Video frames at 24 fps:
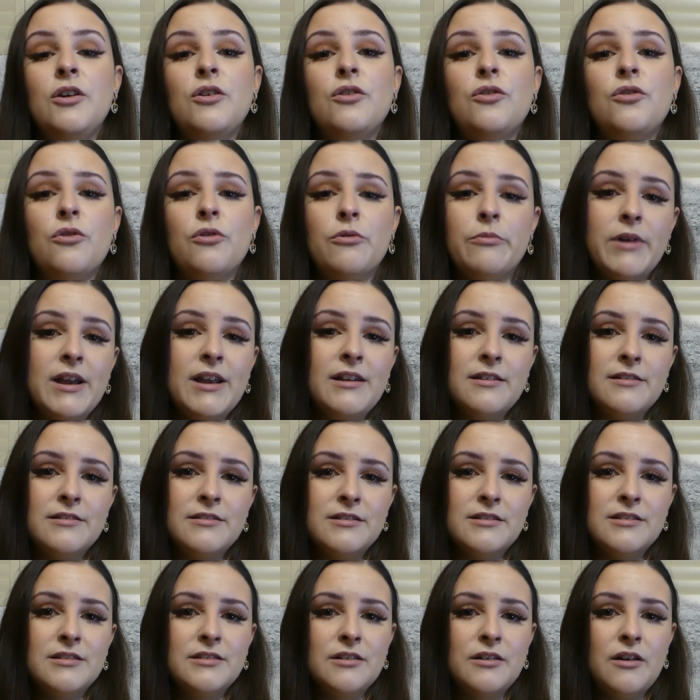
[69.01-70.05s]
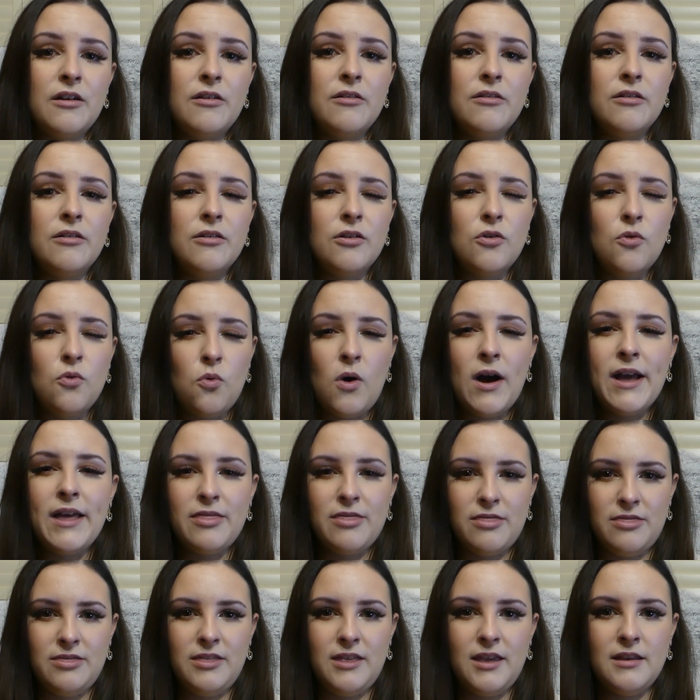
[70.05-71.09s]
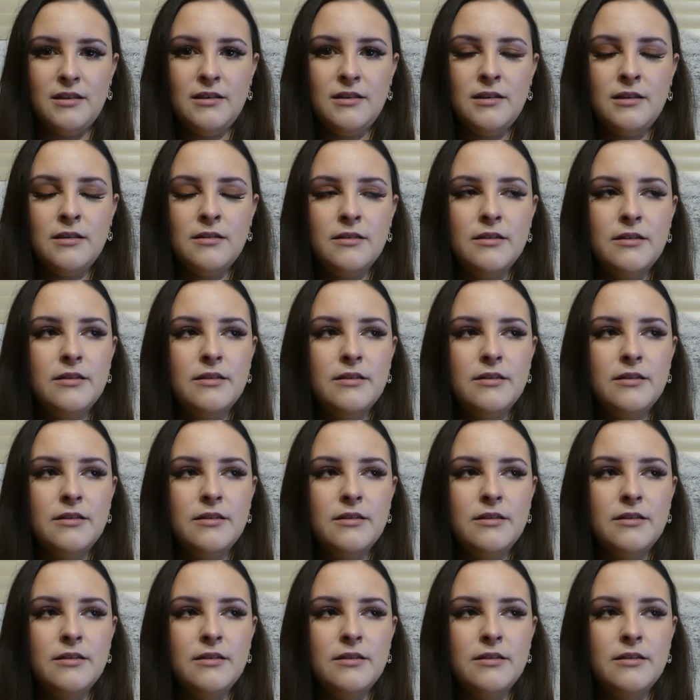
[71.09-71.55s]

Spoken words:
your retinas are quite thin.